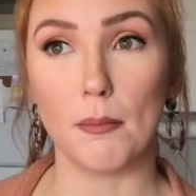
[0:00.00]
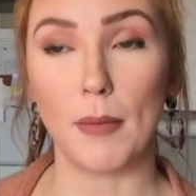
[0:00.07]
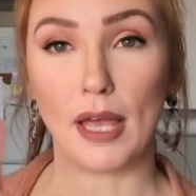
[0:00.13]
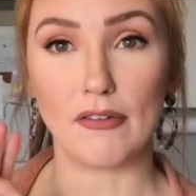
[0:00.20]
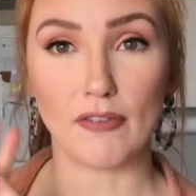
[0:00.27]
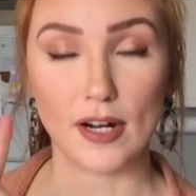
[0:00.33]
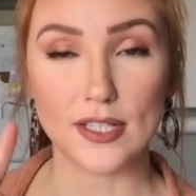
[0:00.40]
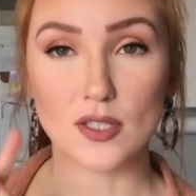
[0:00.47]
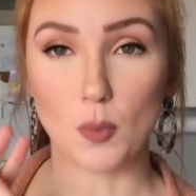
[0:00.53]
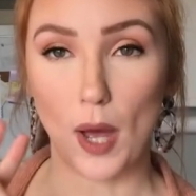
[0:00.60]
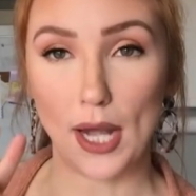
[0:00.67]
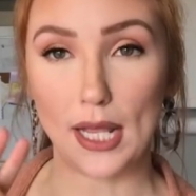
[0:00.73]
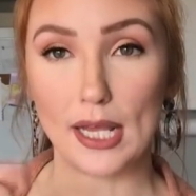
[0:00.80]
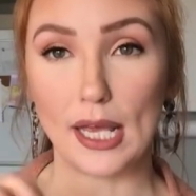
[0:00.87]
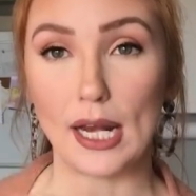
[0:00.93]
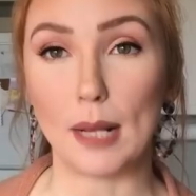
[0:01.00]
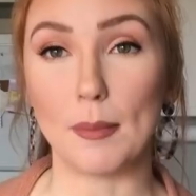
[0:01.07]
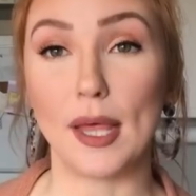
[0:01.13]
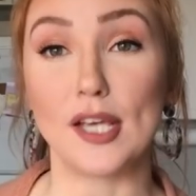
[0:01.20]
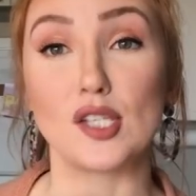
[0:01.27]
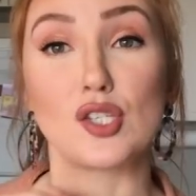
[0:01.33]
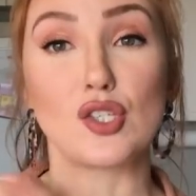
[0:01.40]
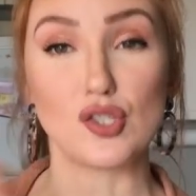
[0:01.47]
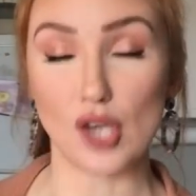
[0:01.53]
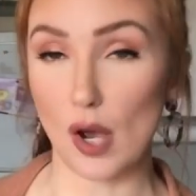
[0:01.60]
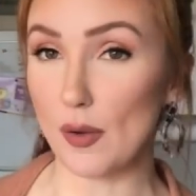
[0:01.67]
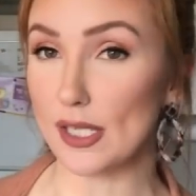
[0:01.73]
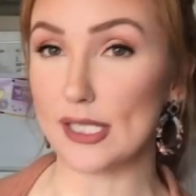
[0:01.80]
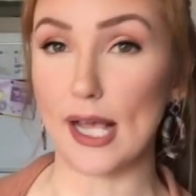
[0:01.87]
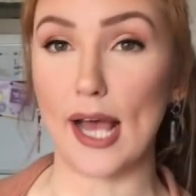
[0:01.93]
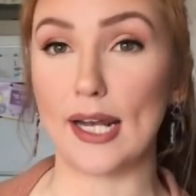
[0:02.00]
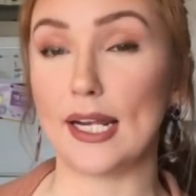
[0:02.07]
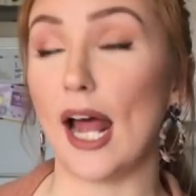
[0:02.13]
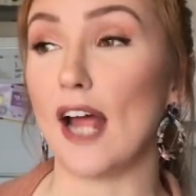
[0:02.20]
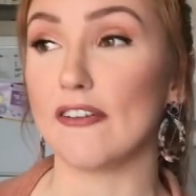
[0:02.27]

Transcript: my friend's wedding, and I'm like so excited.